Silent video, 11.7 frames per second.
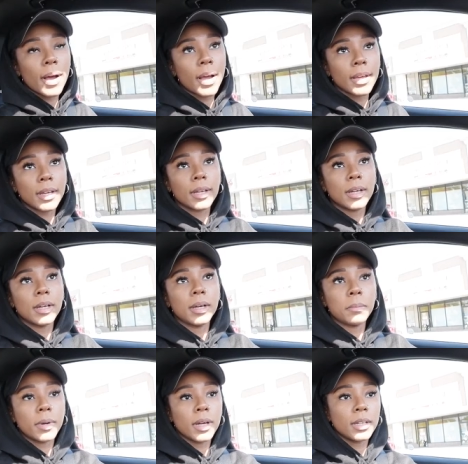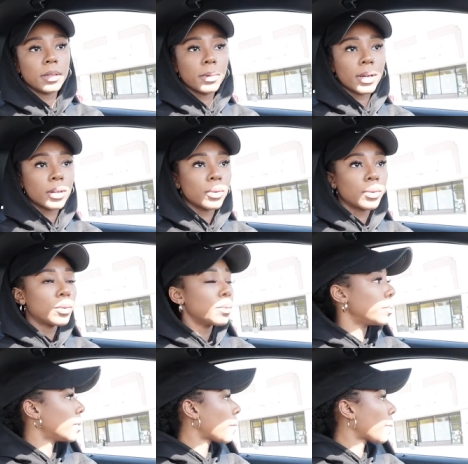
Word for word: I am headed back home.